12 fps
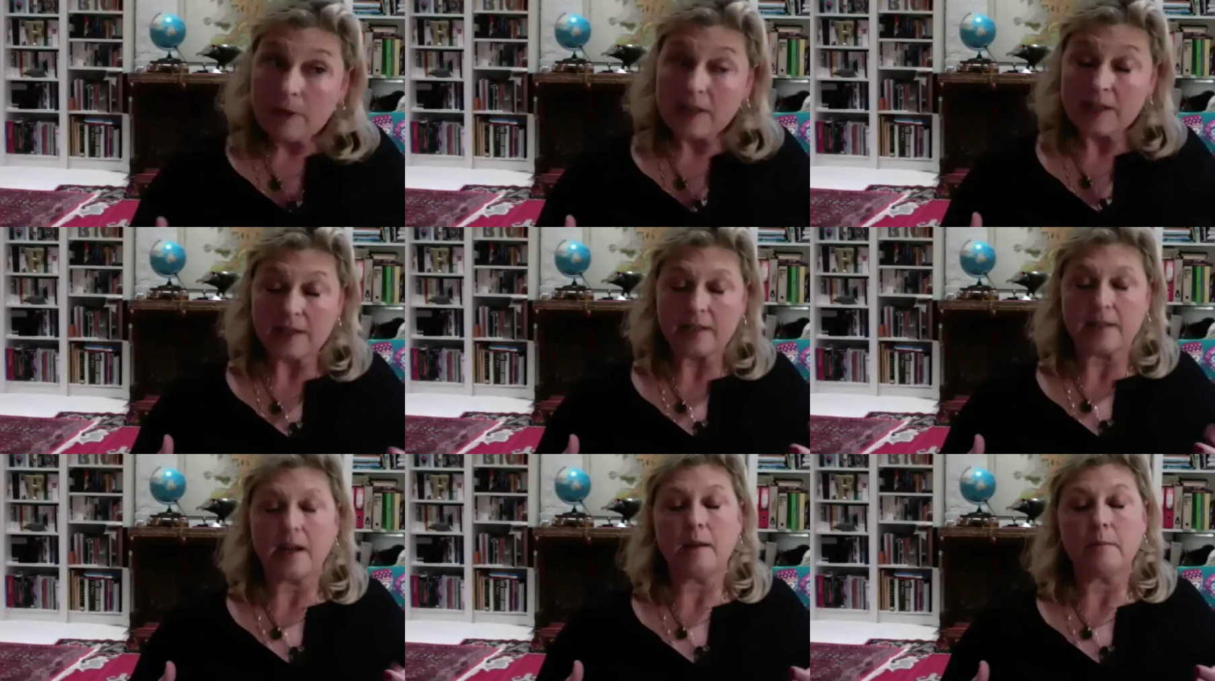
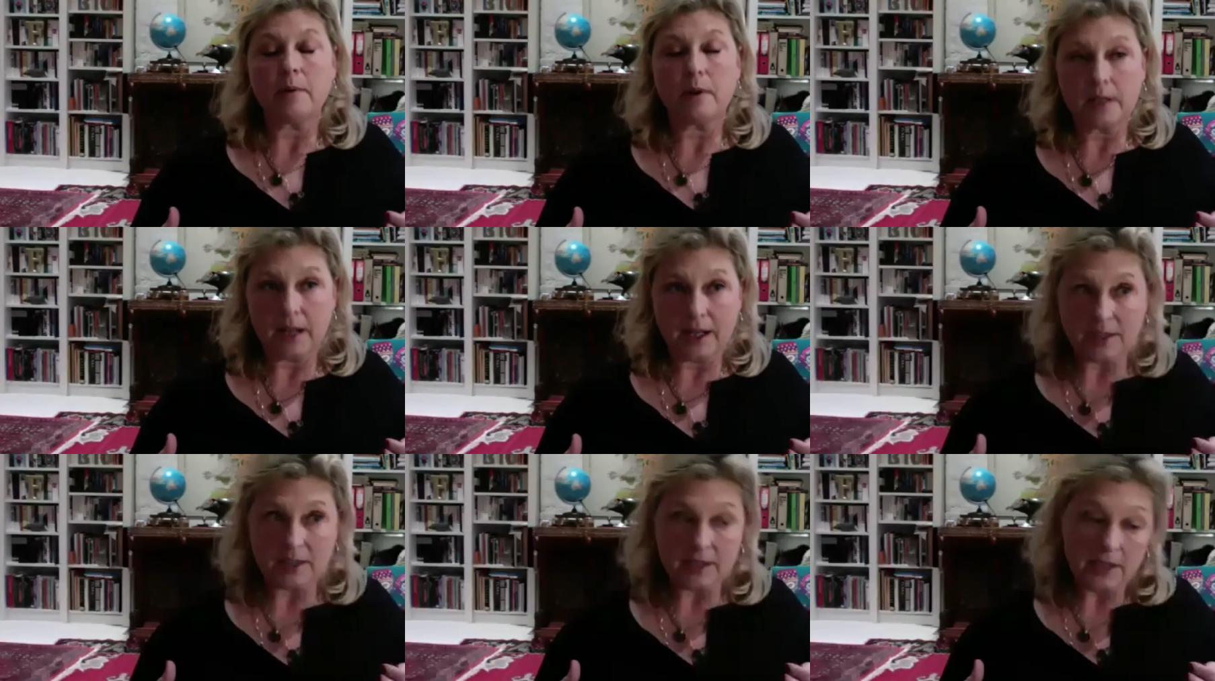sustain
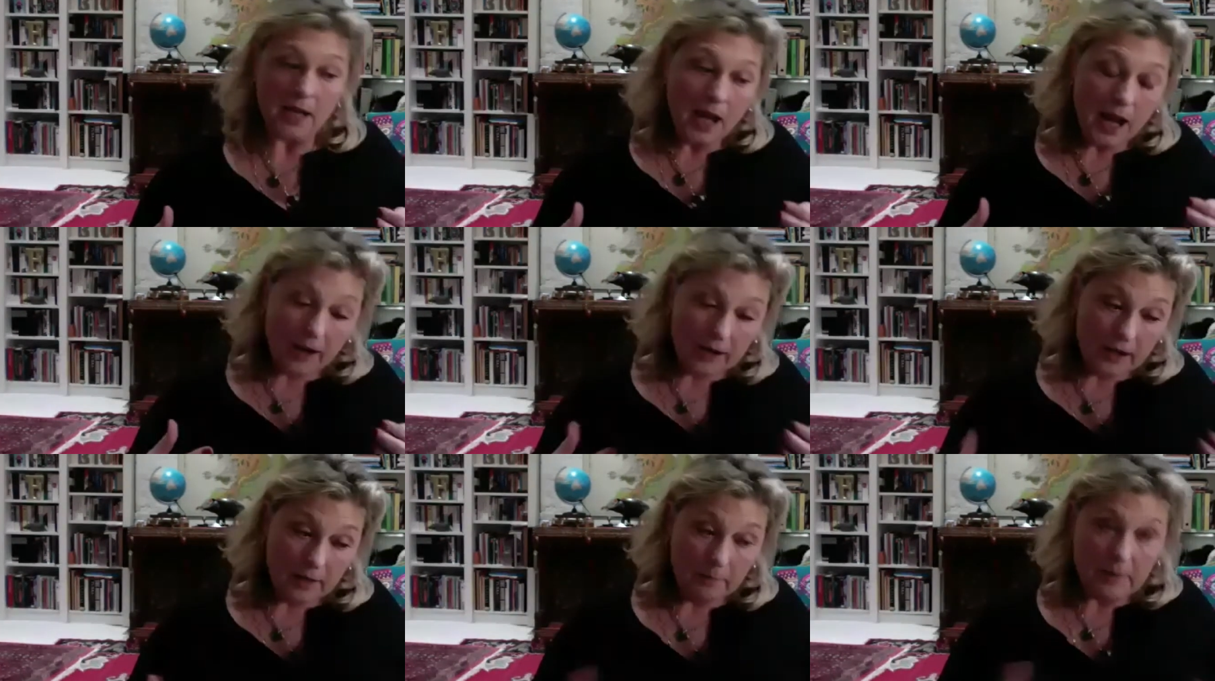pollinators.
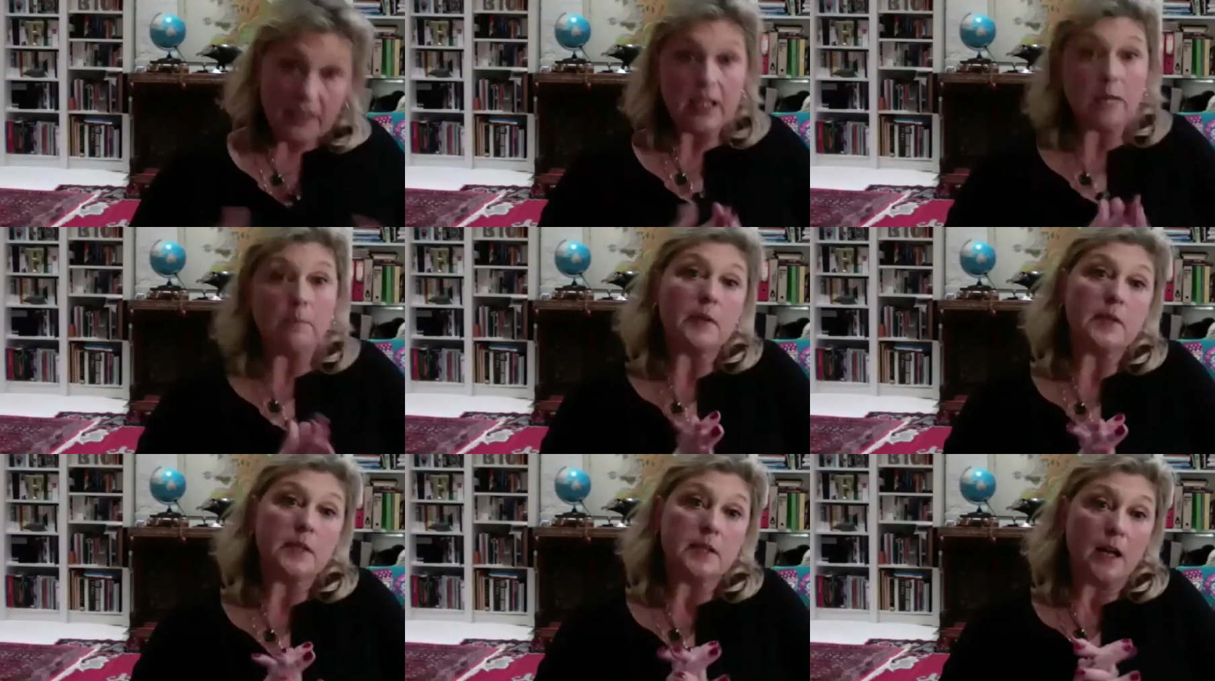And in
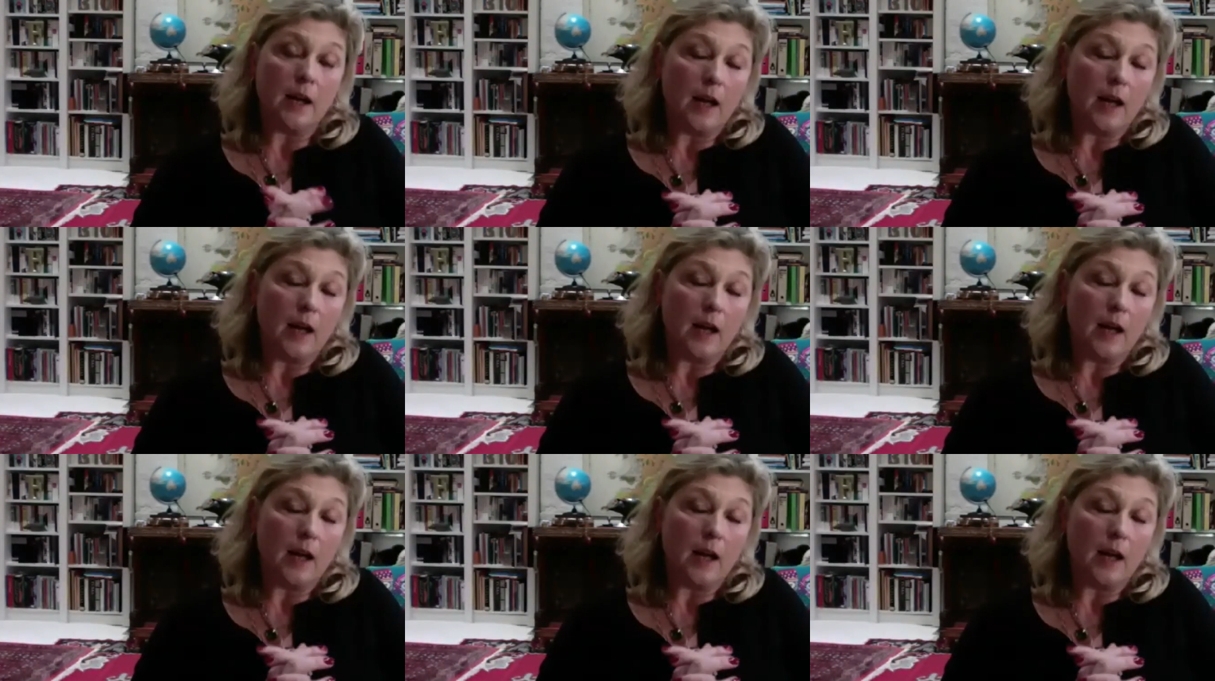beekeepers,